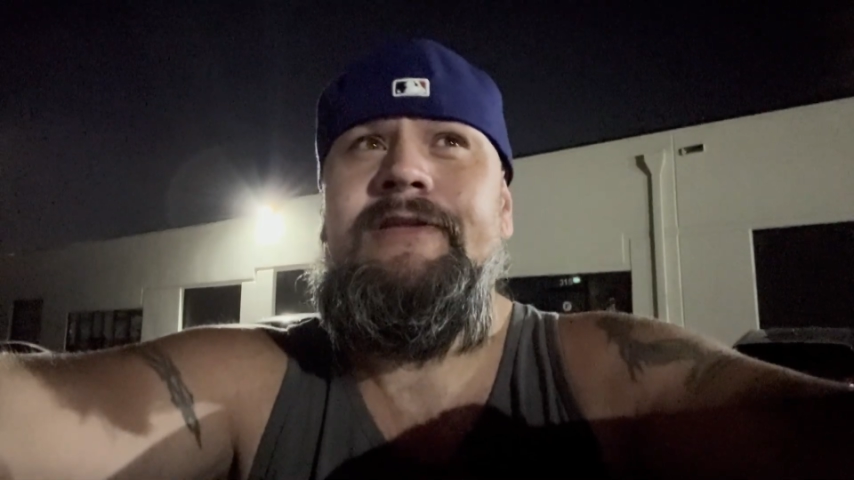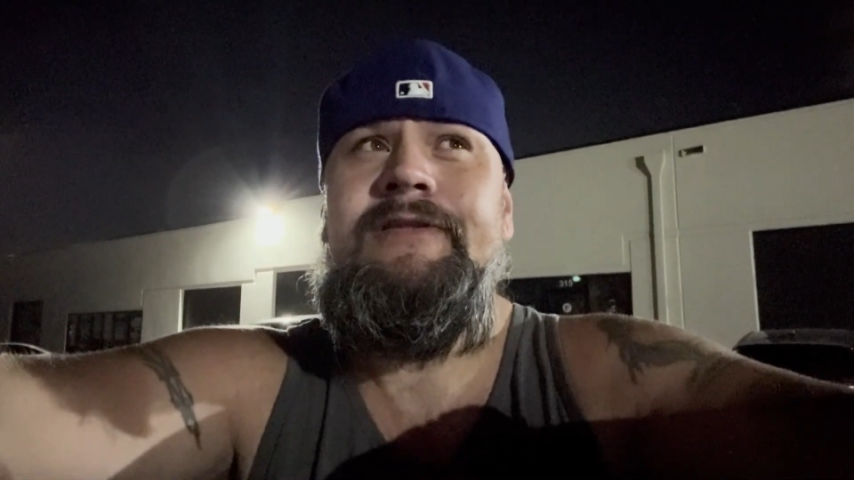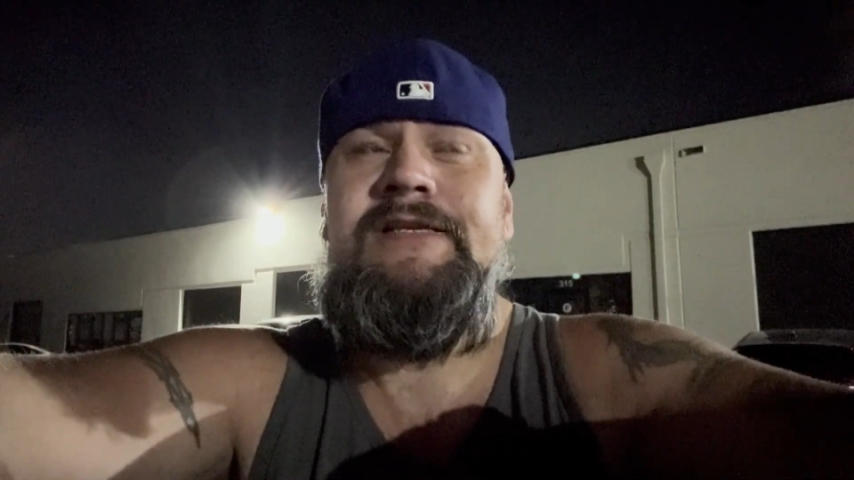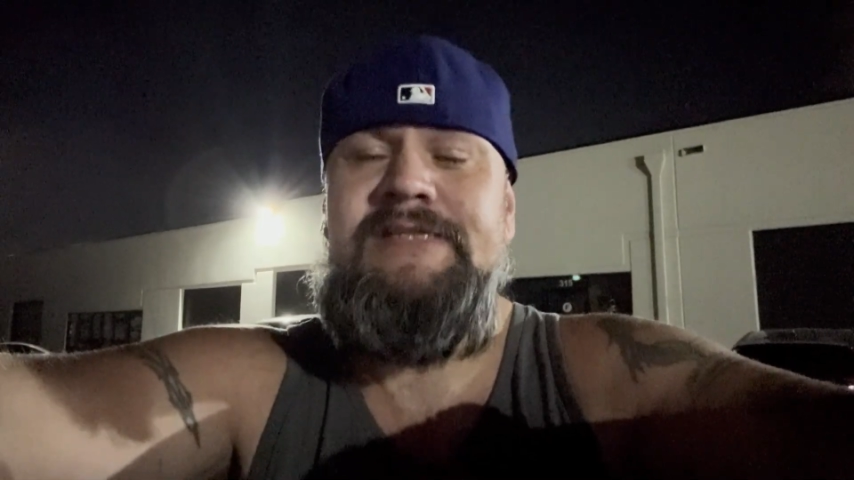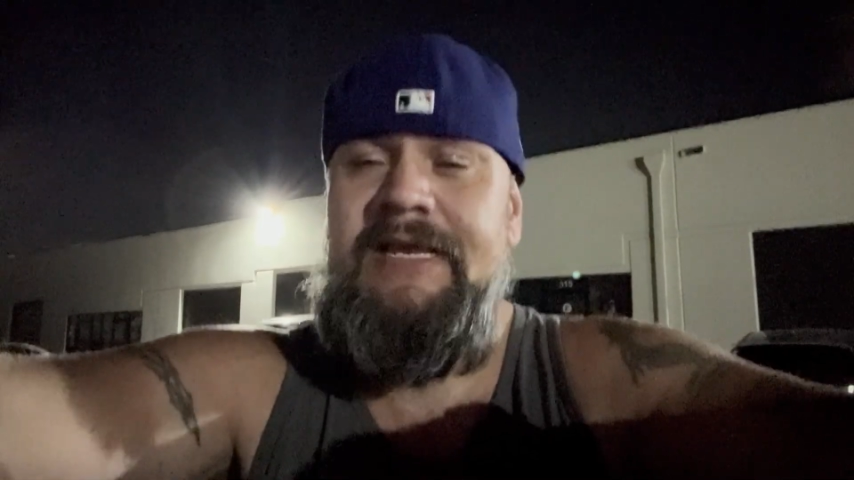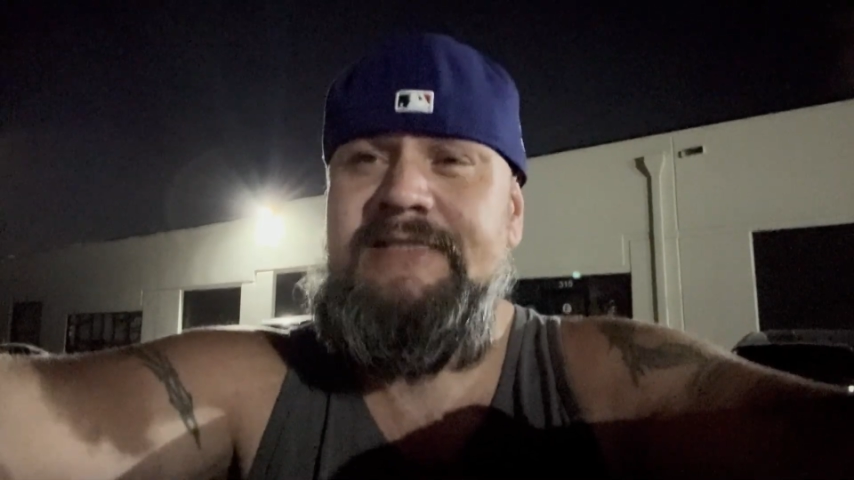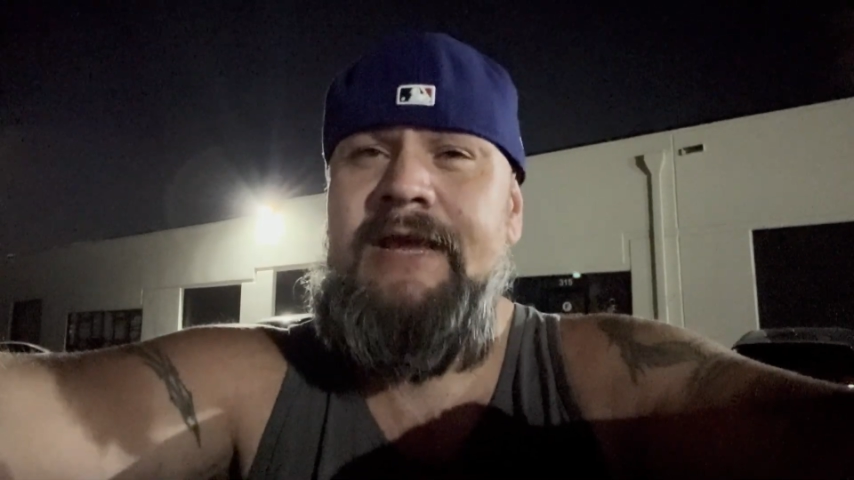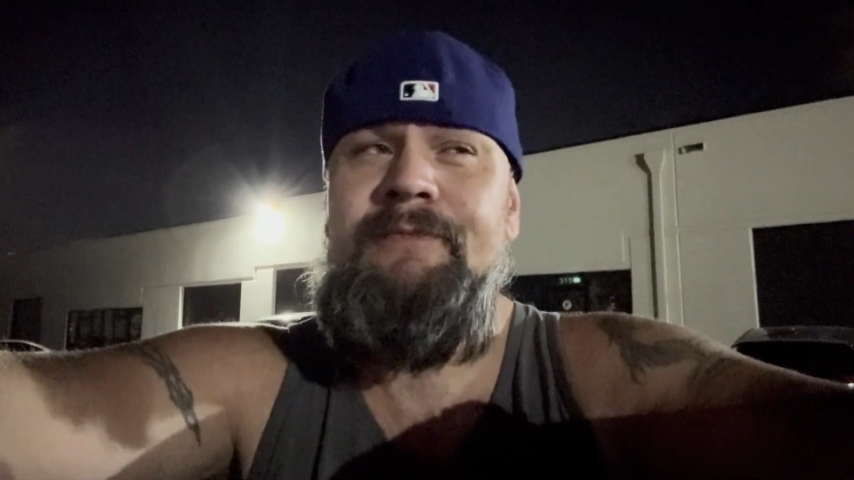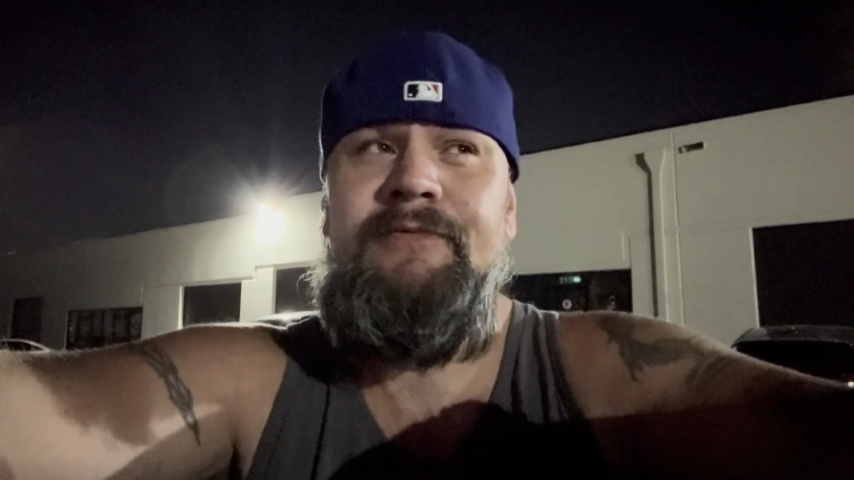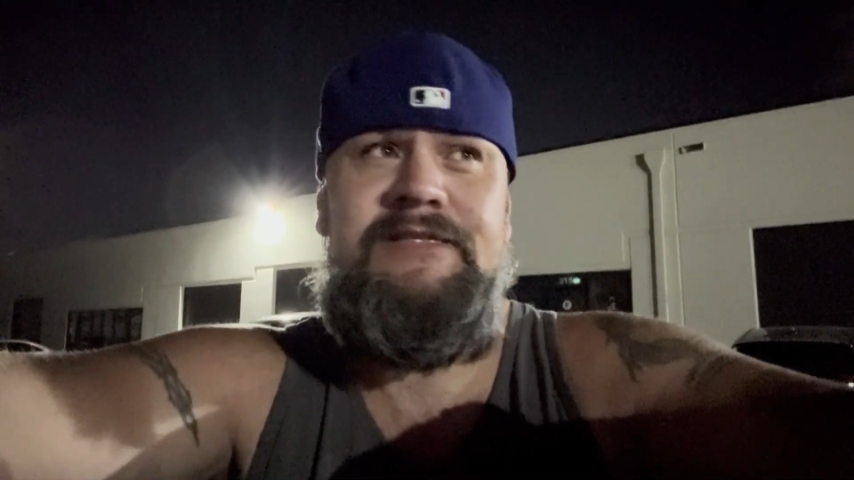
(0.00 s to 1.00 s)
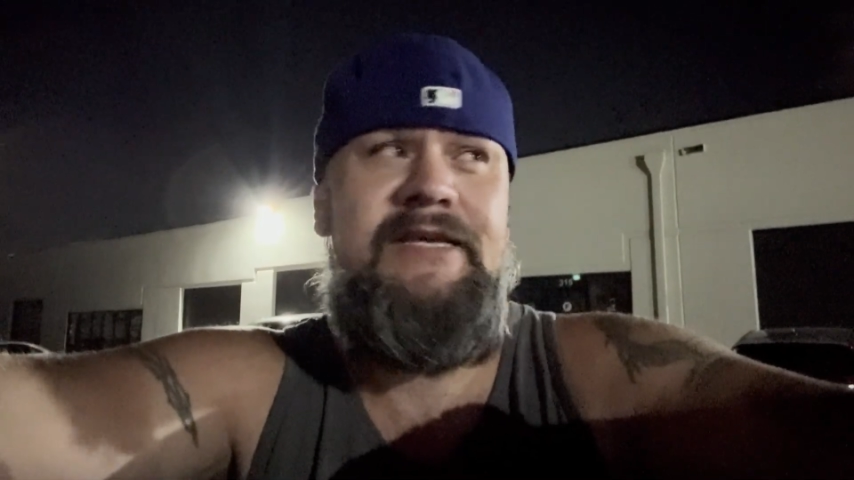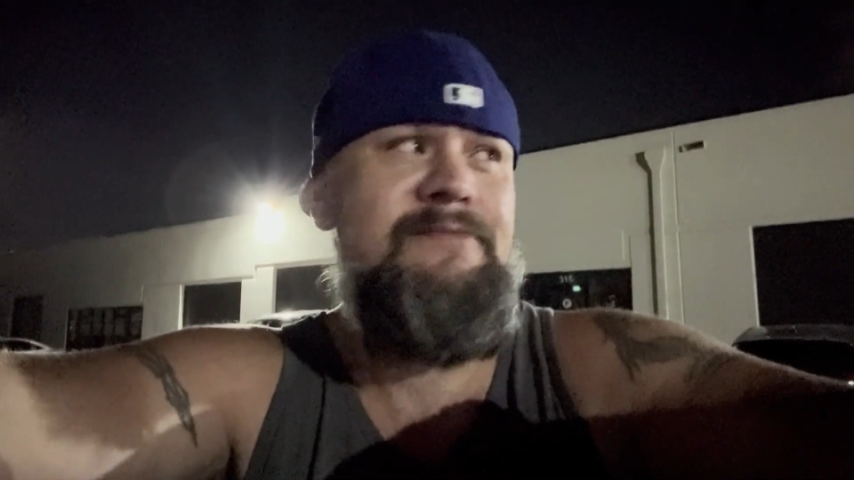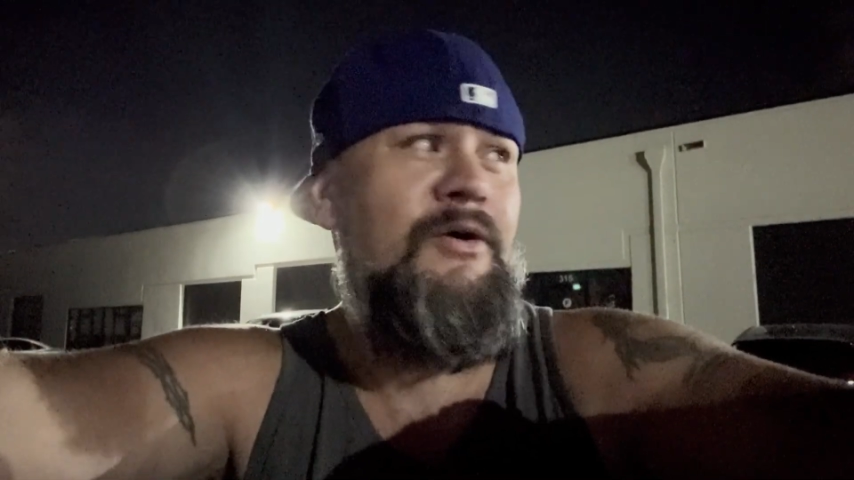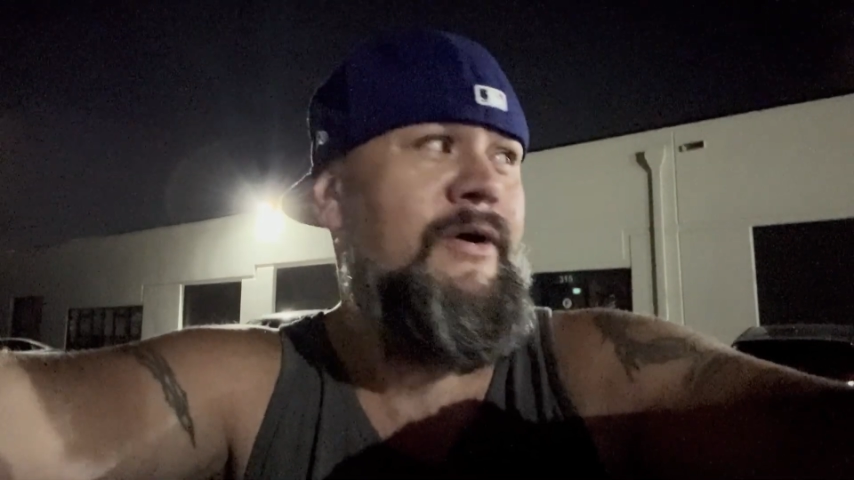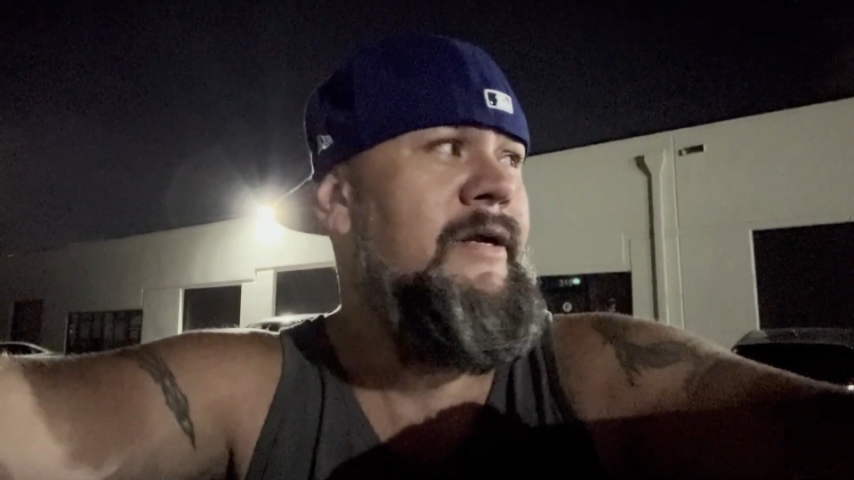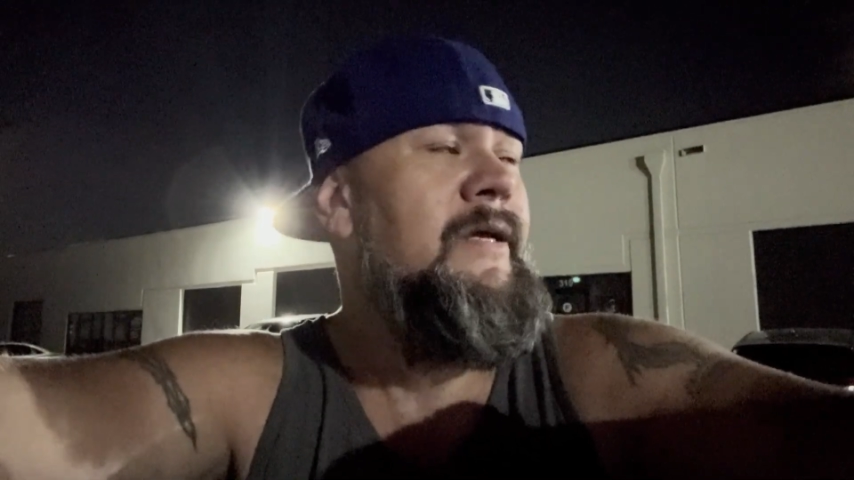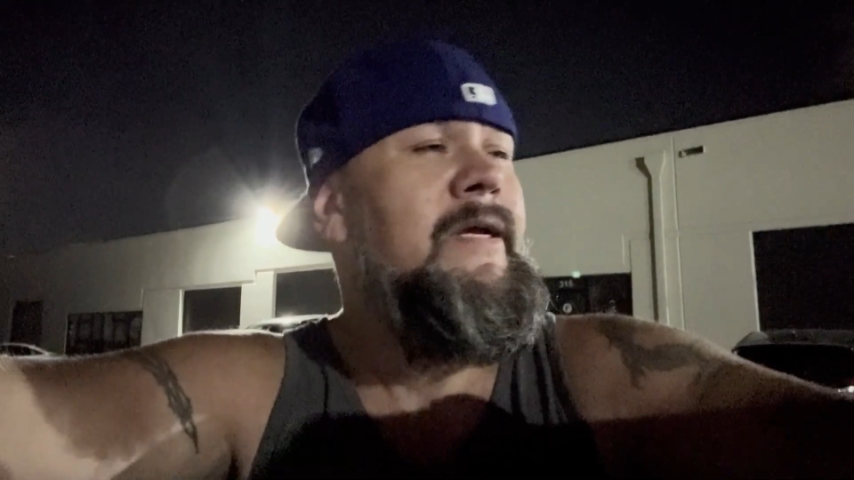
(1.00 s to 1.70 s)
this next time, this next motor.